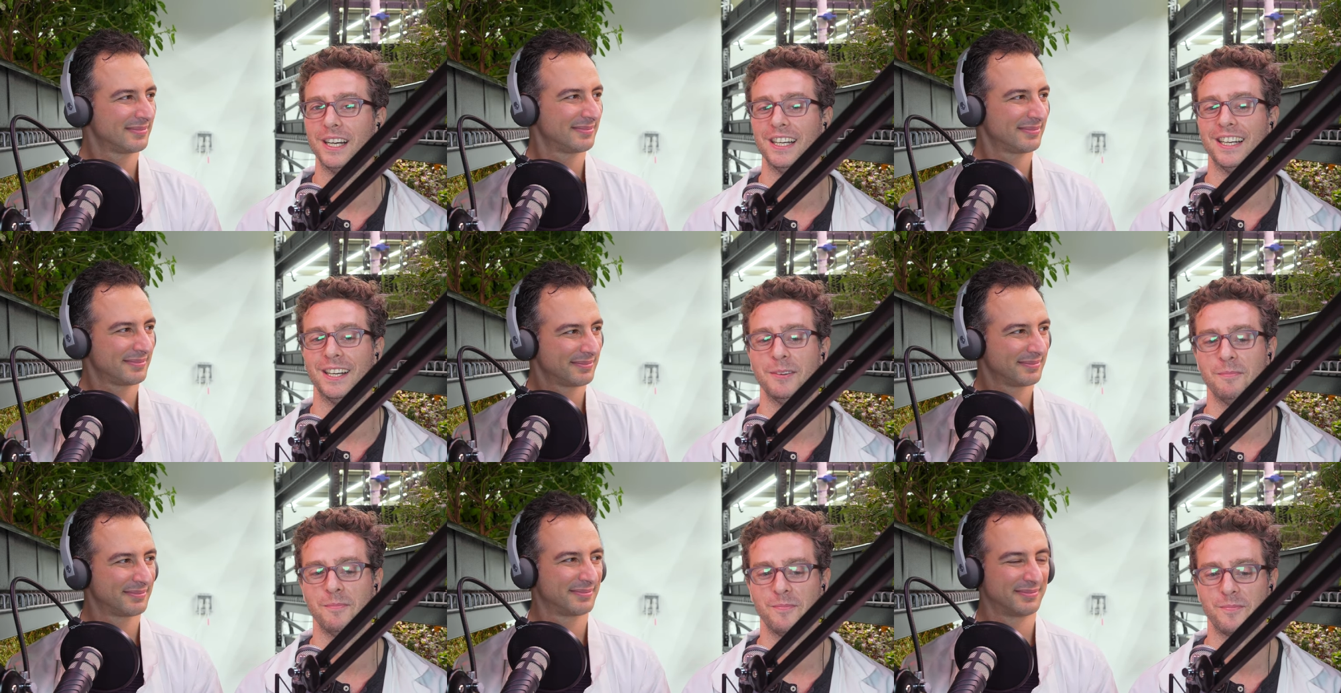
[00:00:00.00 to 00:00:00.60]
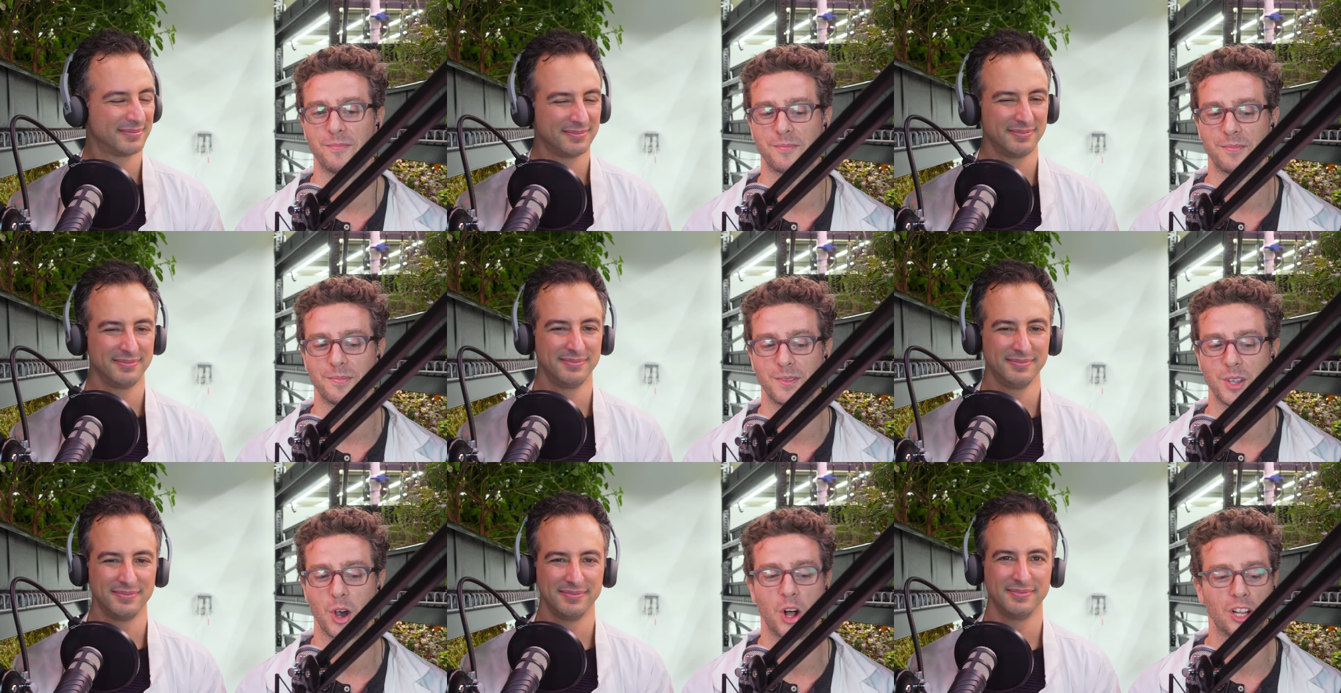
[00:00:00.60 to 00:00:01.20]
Speaker 1: Um,
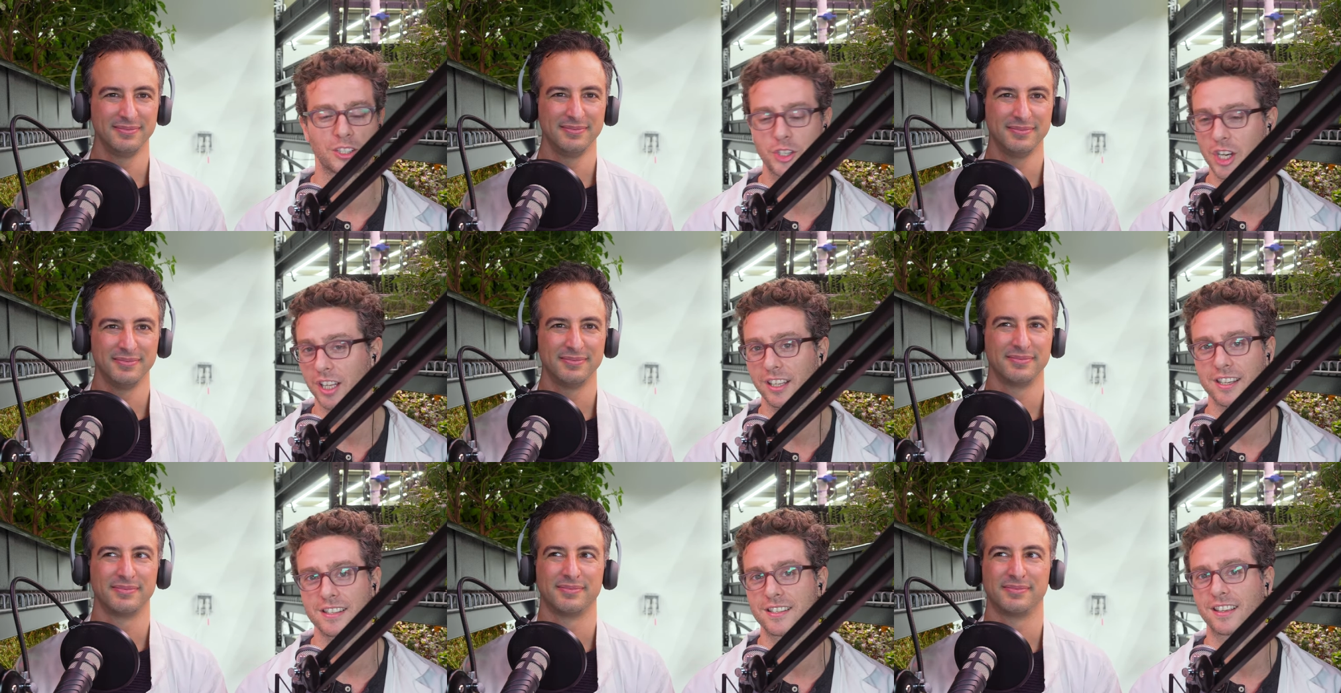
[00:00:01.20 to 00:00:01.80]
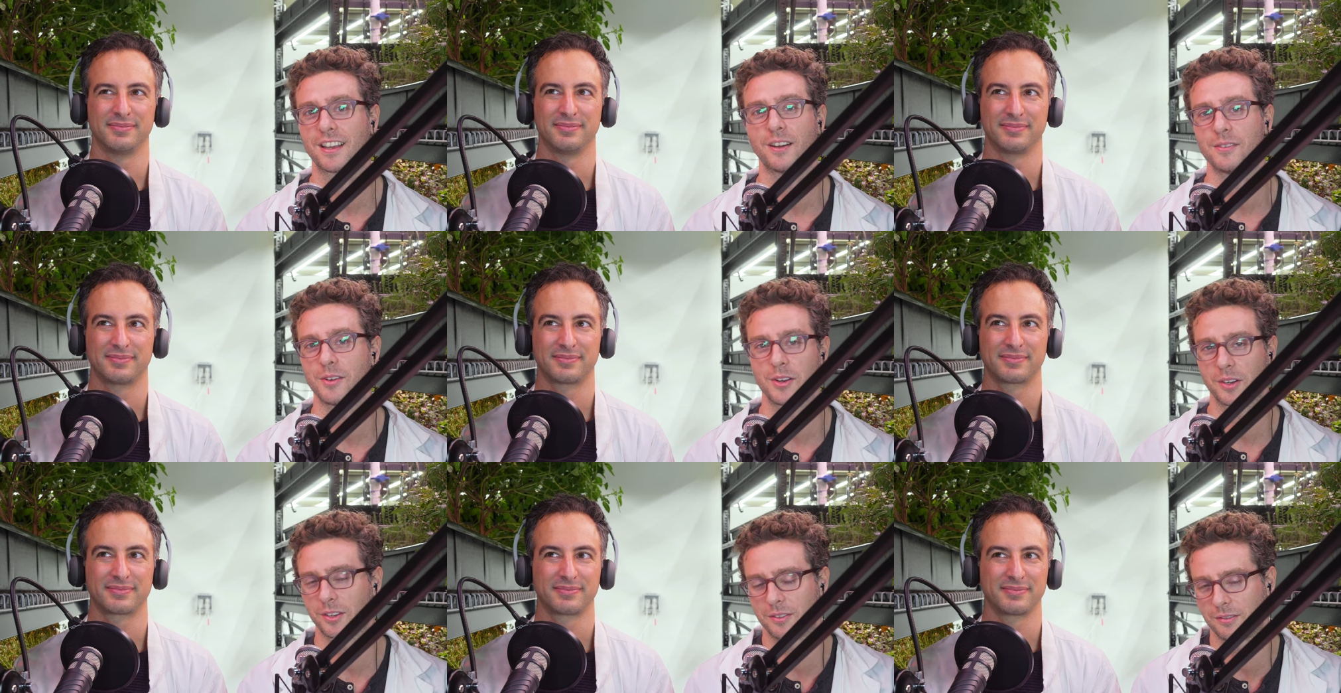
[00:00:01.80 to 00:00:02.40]
all chilies co
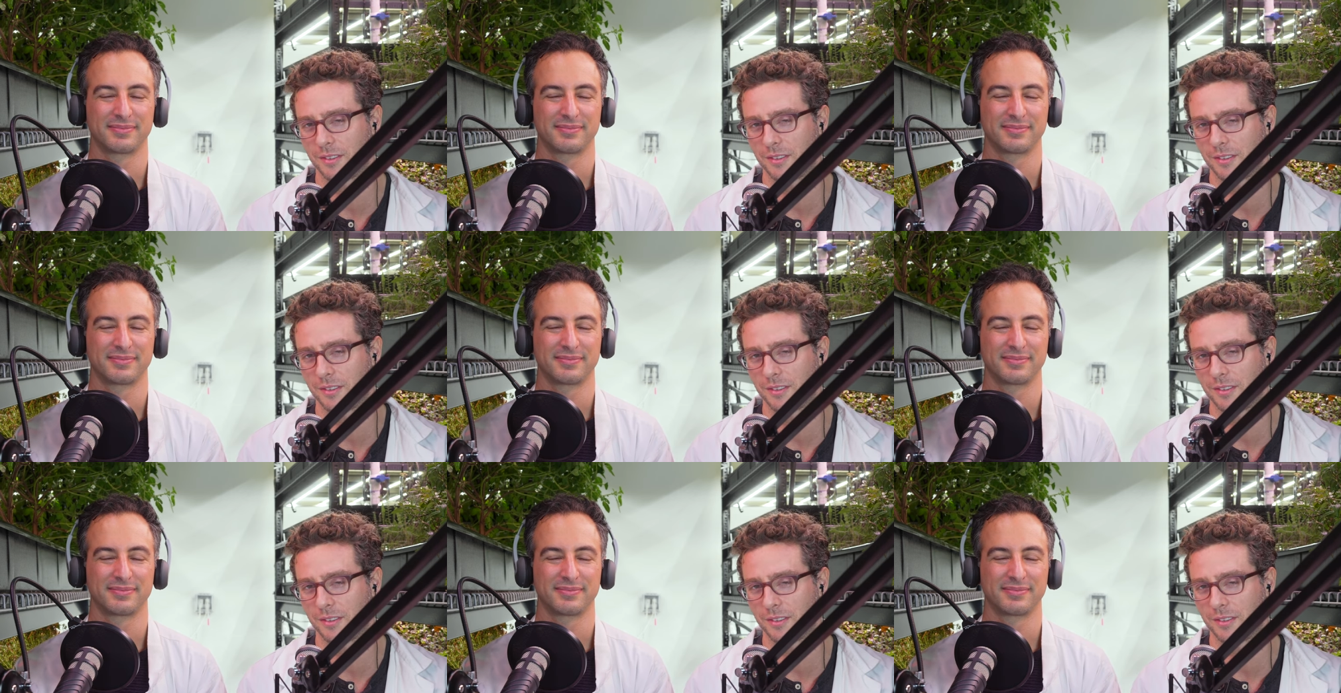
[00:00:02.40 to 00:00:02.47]
are,